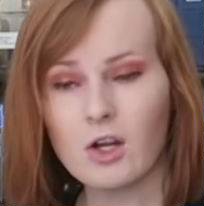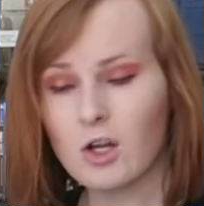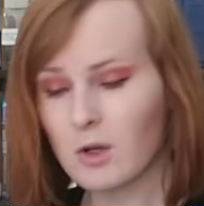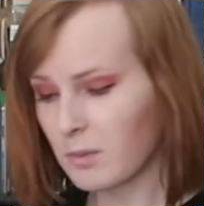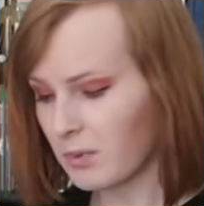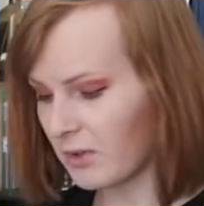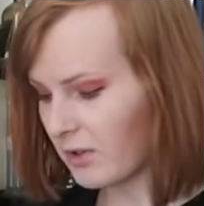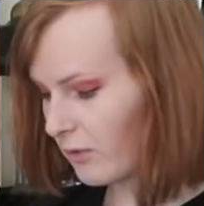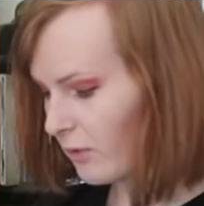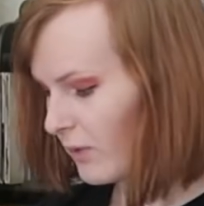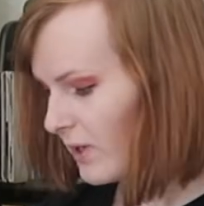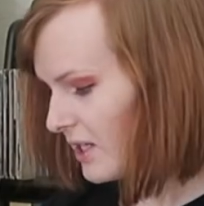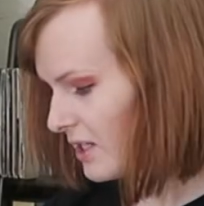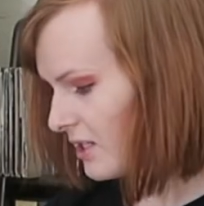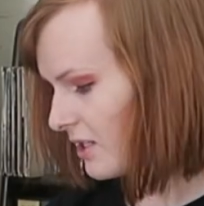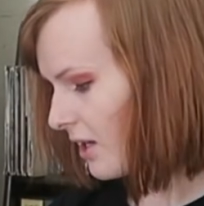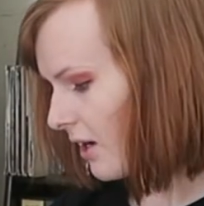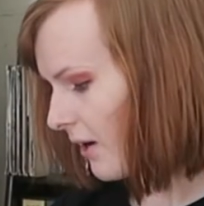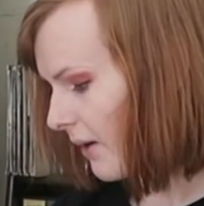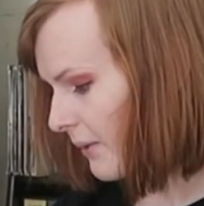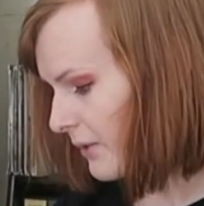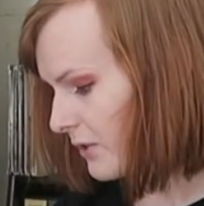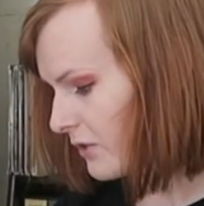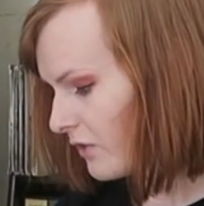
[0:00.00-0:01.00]
couple of weeks
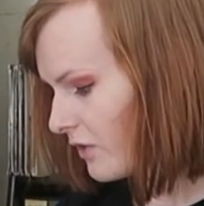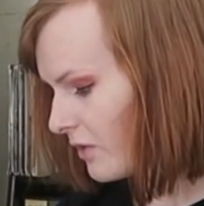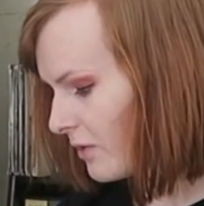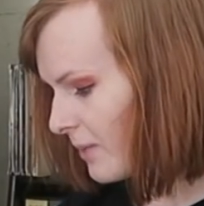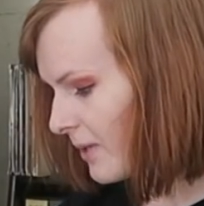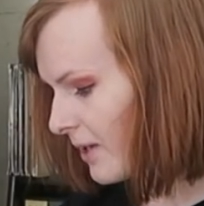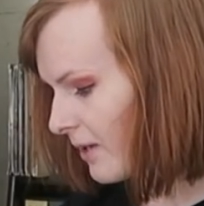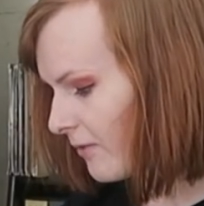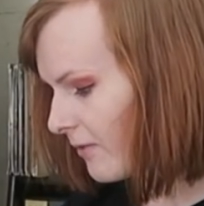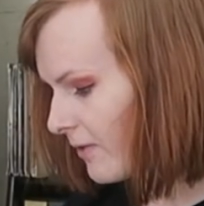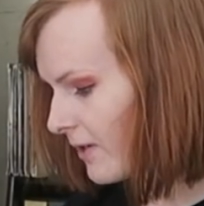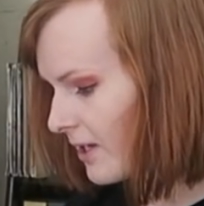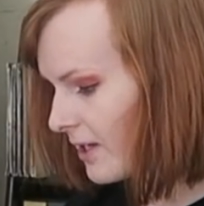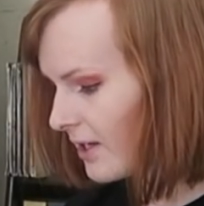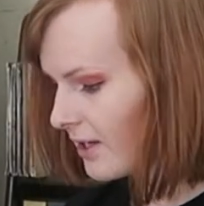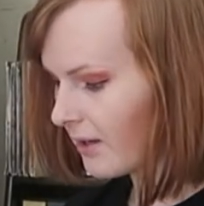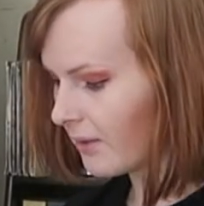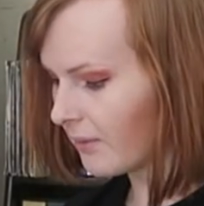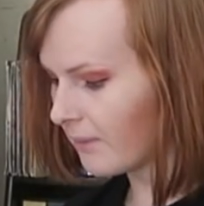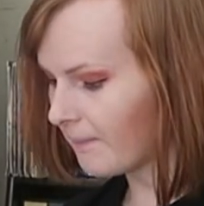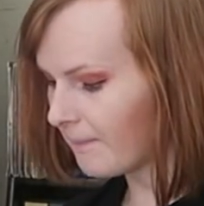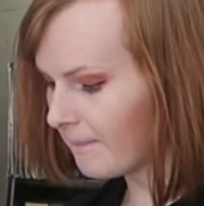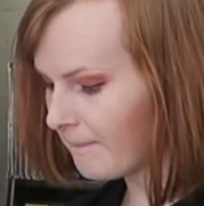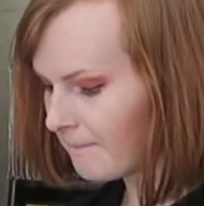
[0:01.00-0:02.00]
ago I was filming a
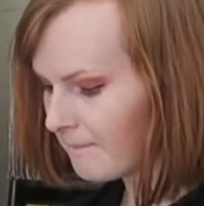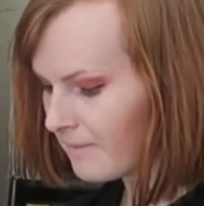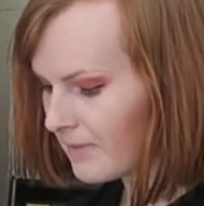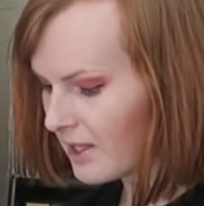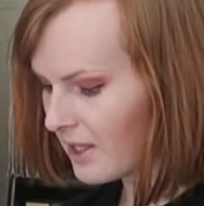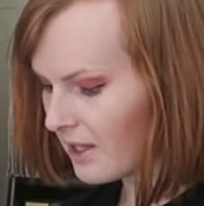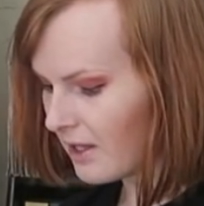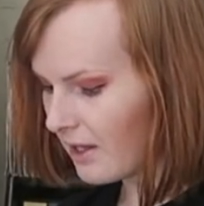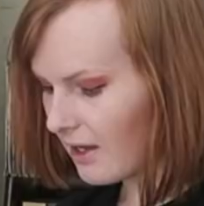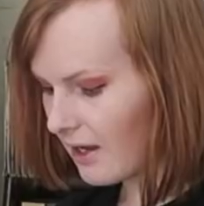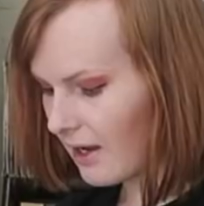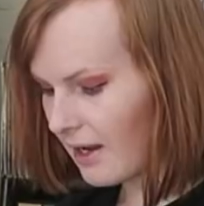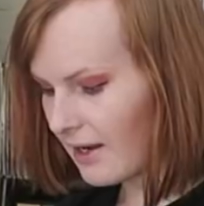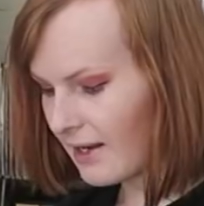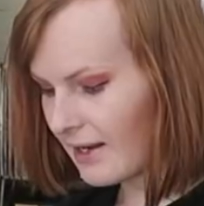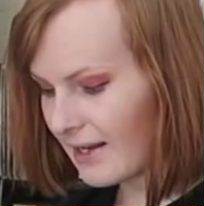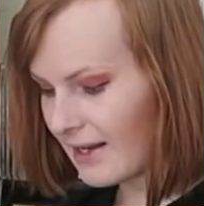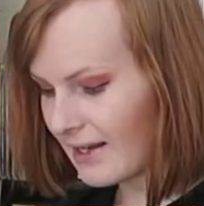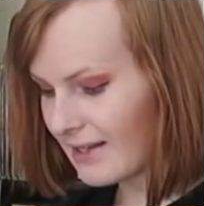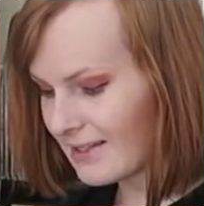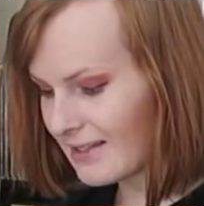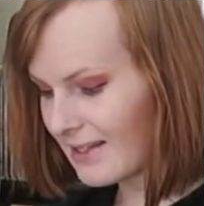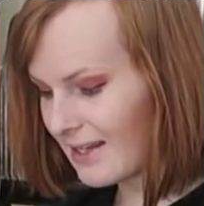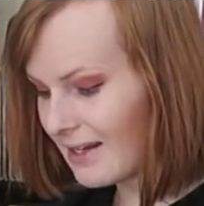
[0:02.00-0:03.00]
video and I
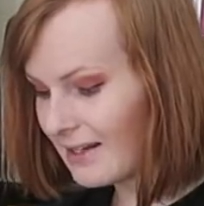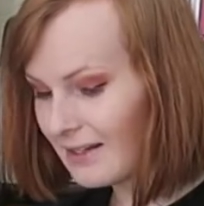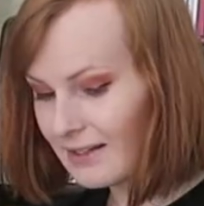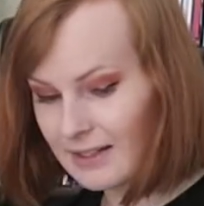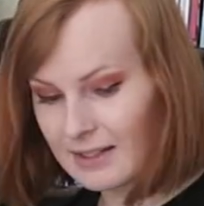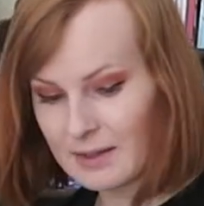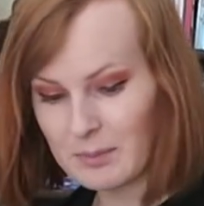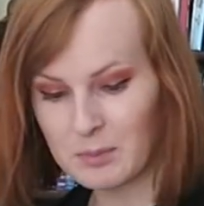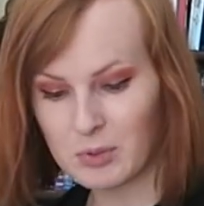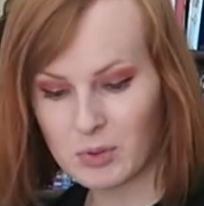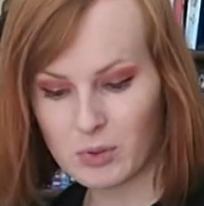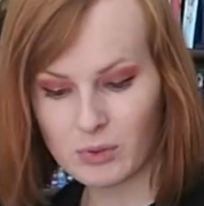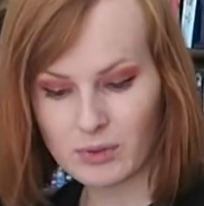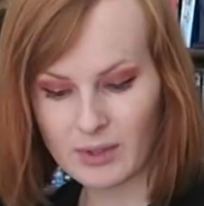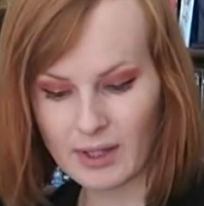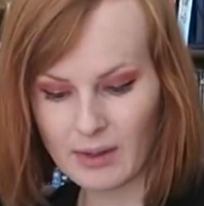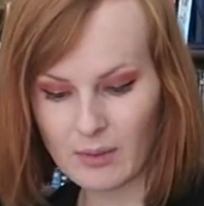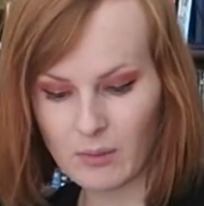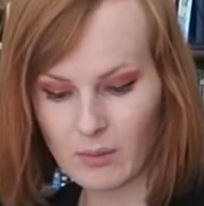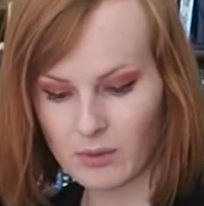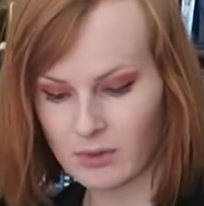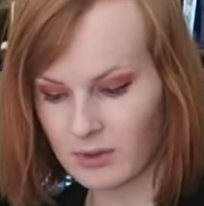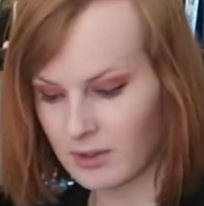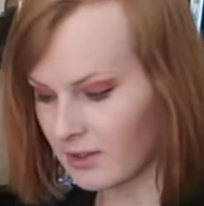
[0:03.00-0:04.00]
accidentally pulled
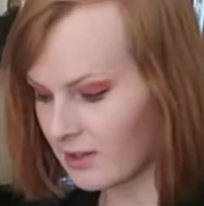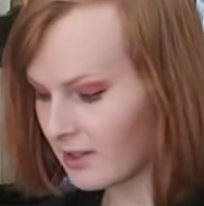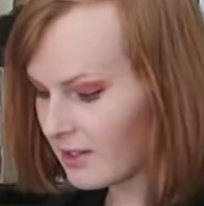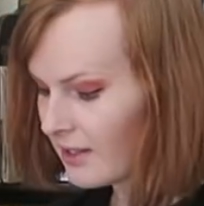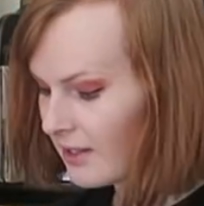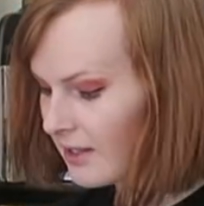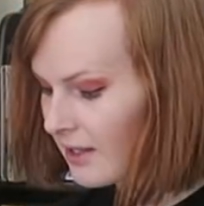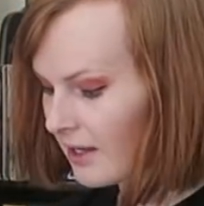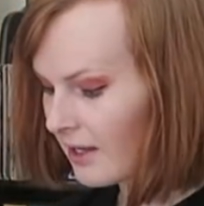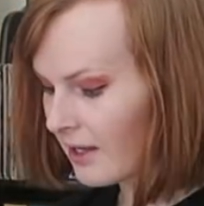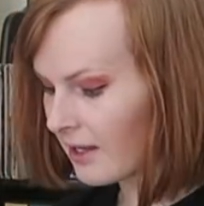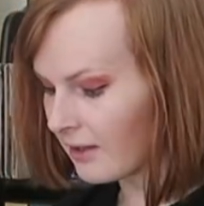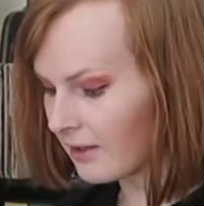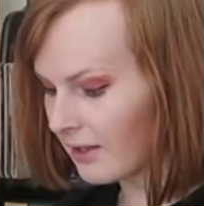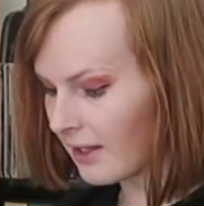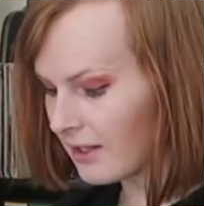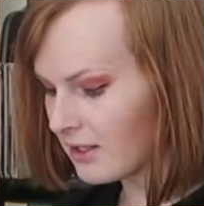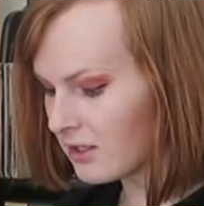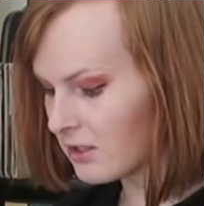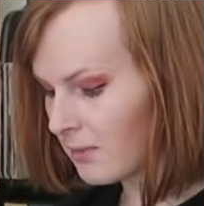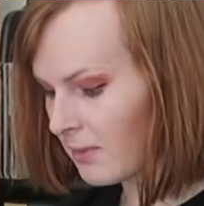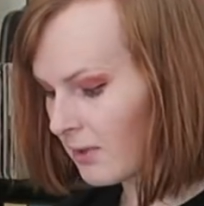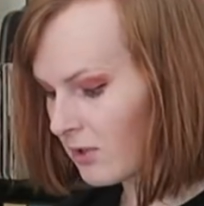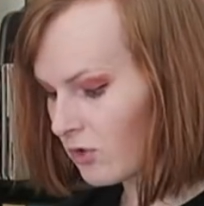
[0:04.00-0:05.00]
out one of the
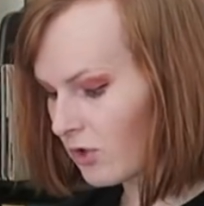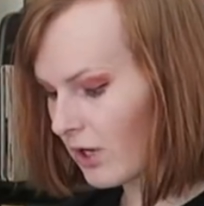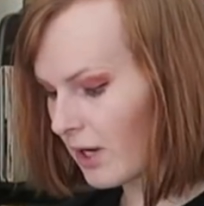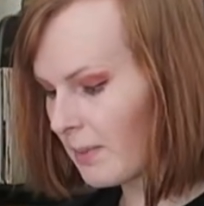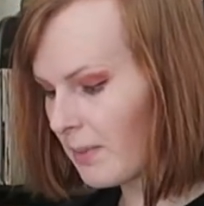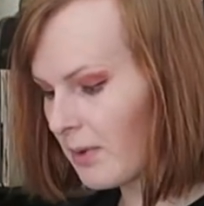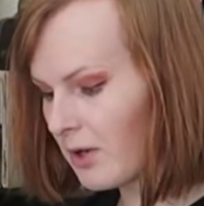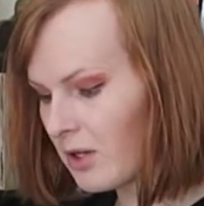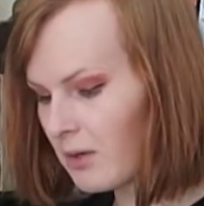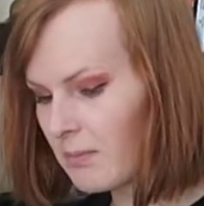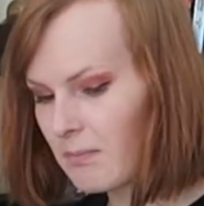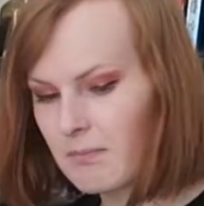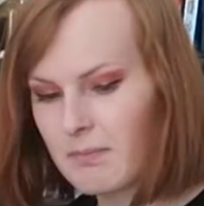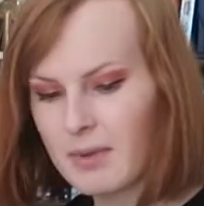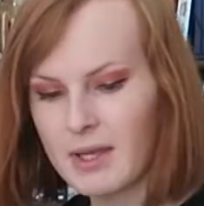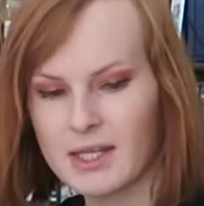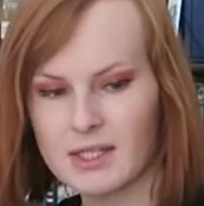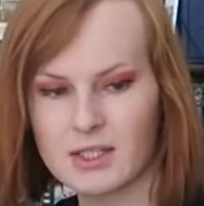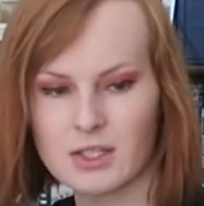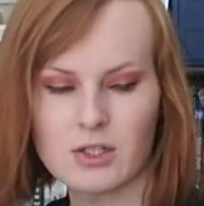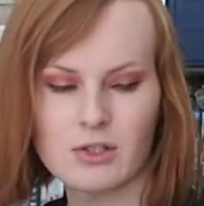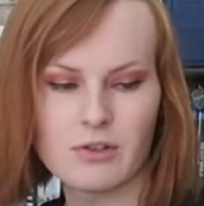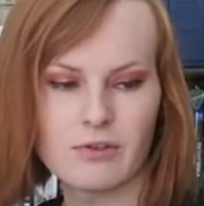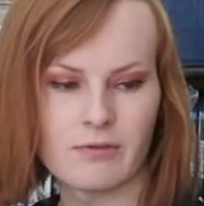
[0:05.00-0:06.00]
legs on my tripod a
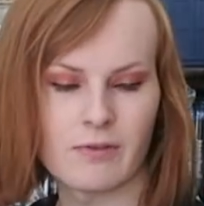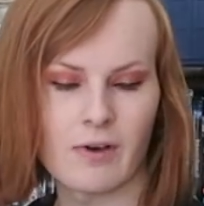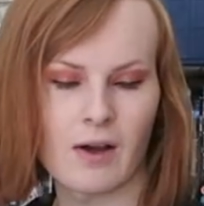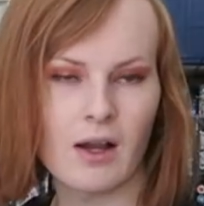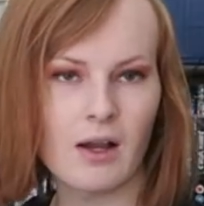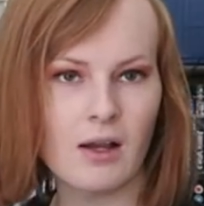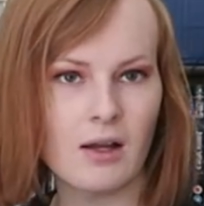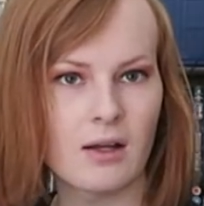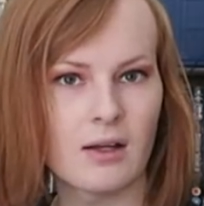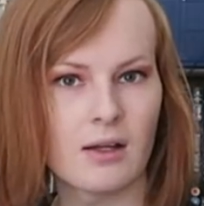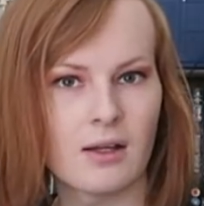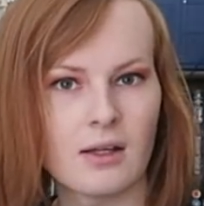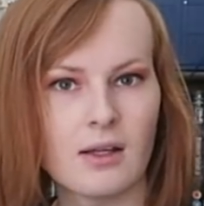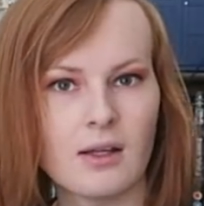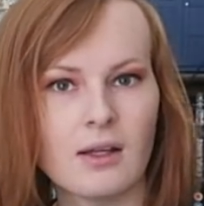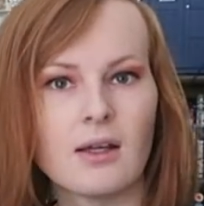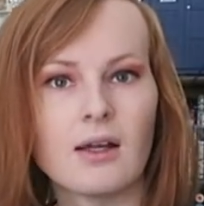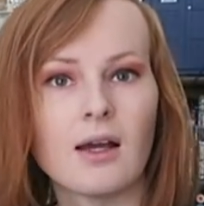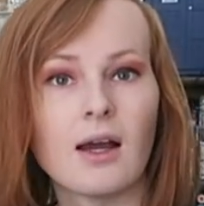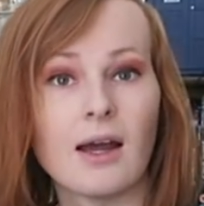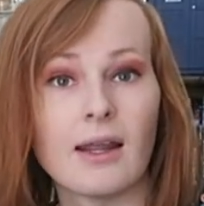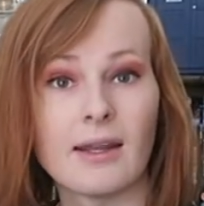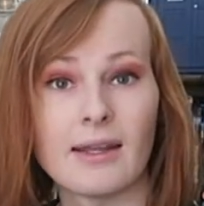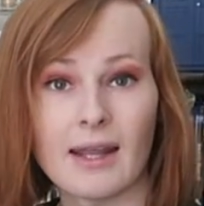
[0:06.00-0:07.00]
bit too far,
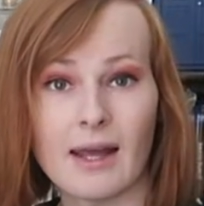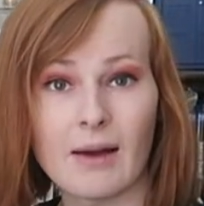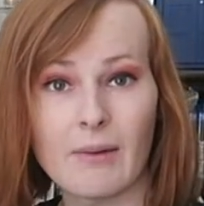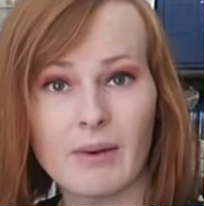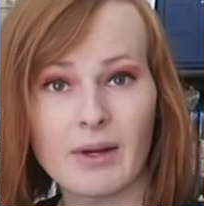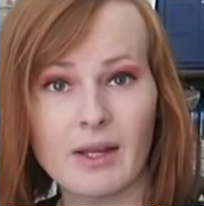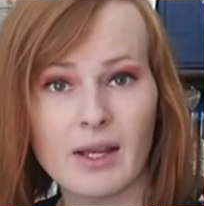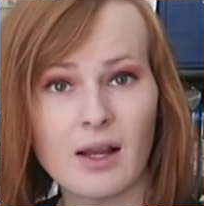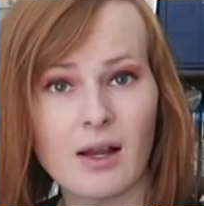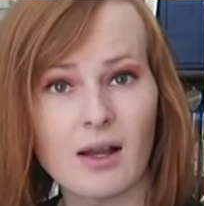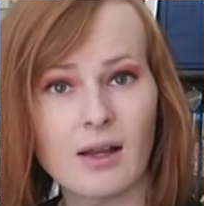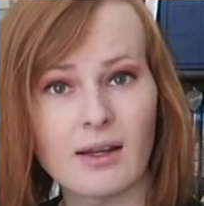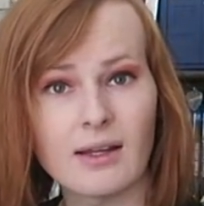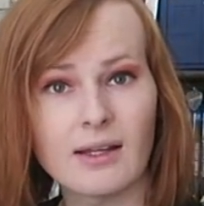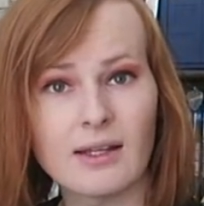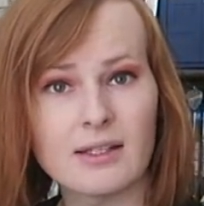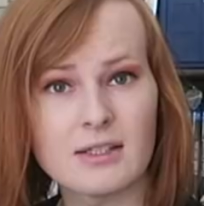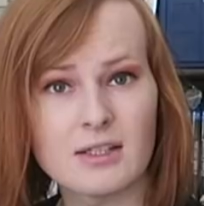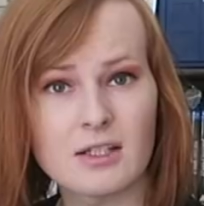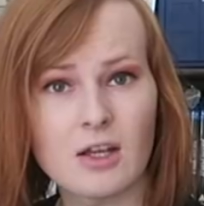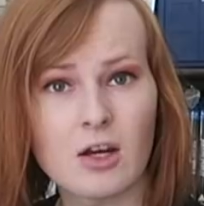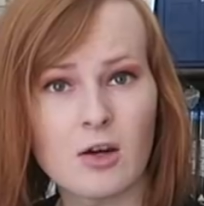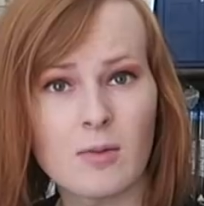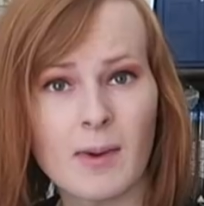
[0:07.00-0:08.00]
and now I can't get
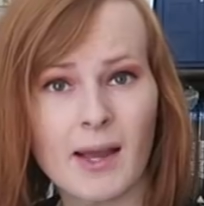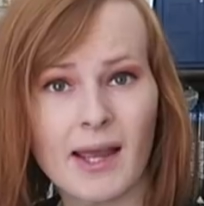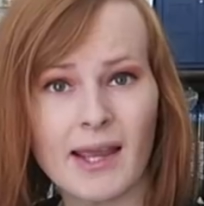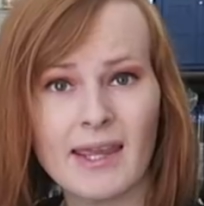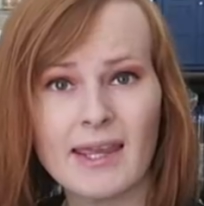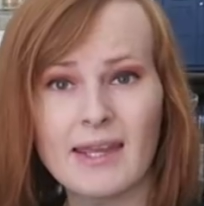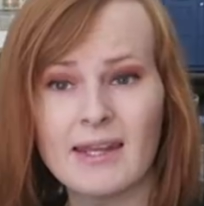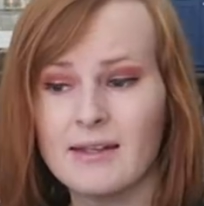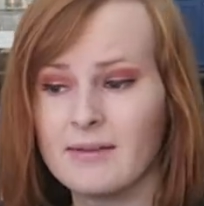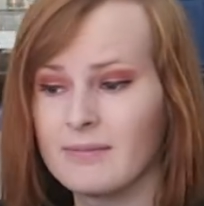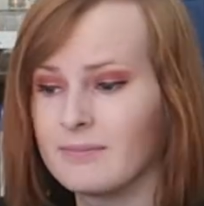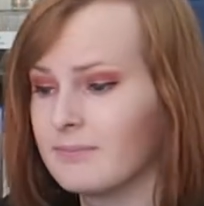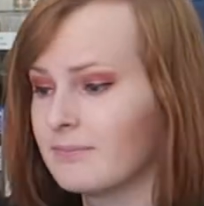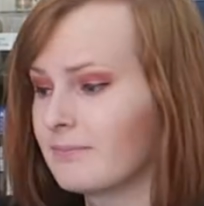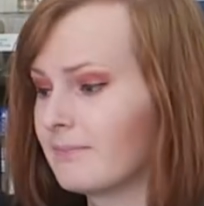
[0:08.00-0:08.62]
it to go back in.